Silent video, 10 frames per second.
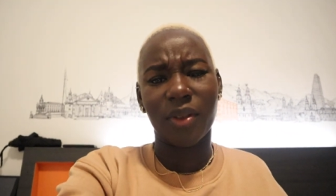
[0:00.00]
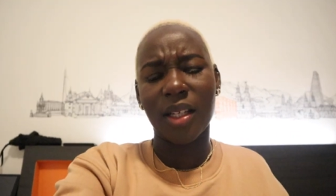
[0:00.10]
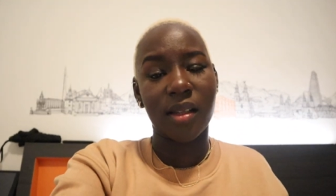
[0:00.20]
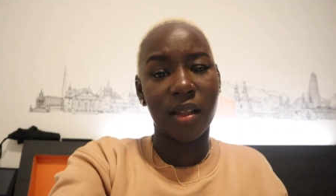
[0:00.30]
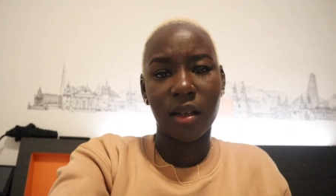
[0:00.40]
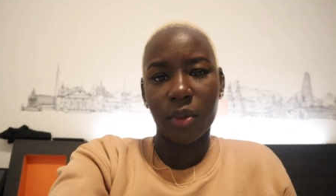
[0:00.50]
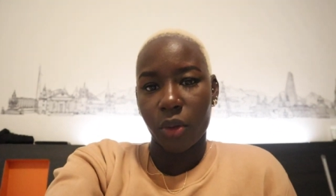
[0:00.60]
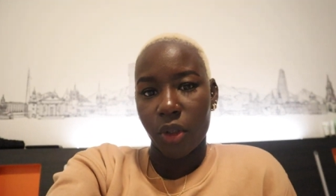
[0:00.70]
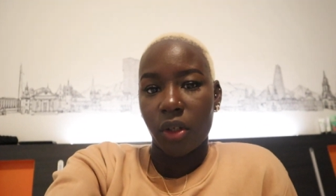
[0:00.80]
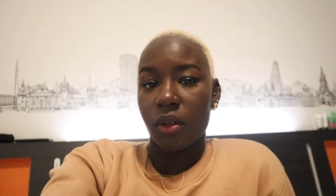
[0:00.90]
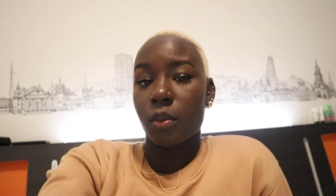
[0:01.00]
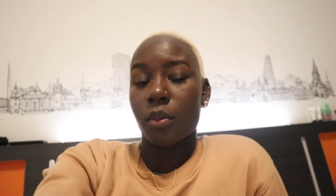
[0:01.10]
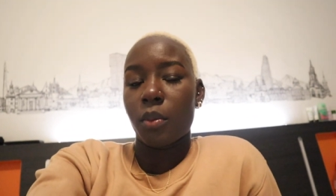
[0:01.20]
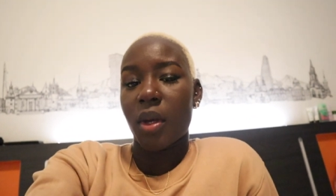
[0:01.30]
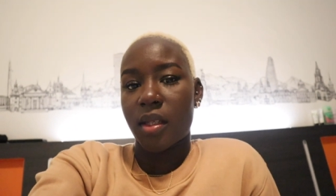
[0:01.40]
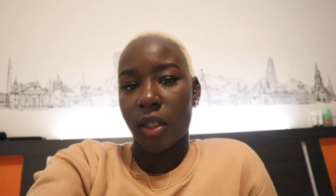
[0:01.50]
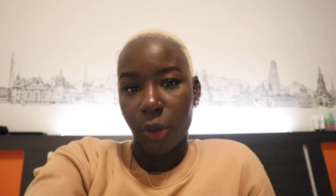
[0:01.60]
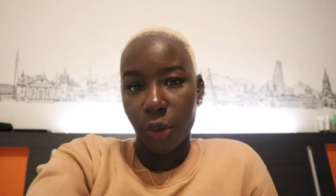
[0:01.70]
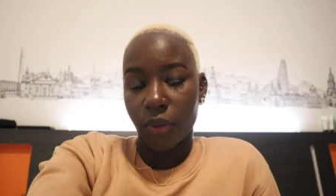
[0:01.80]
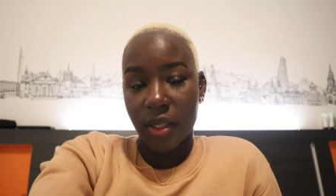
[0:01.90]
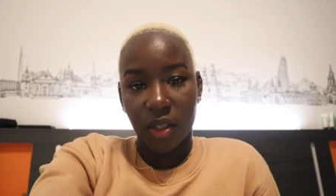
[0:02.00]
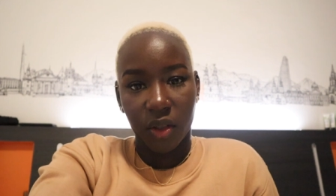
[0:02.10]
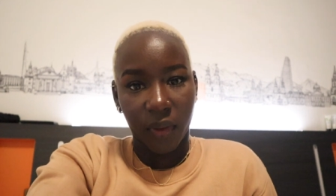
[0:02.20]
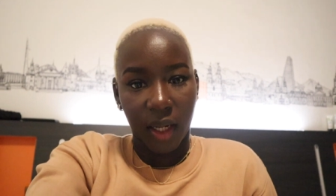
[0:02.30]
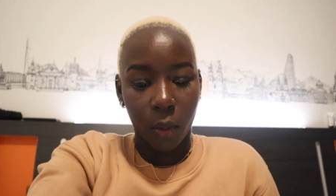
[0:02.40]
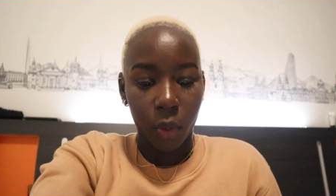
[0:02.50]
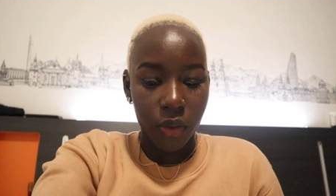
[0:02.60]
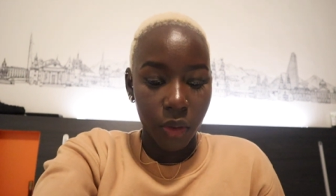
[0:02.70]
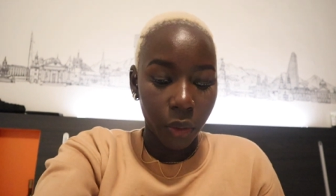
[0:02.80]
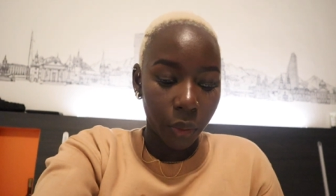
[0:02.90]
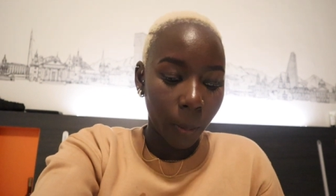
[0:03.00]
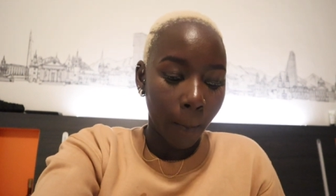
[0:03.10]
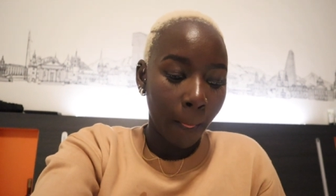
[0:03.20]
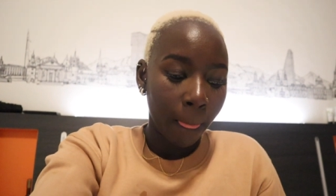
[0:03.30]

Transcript: or things like that i'm sure you can basically do research and find out what to do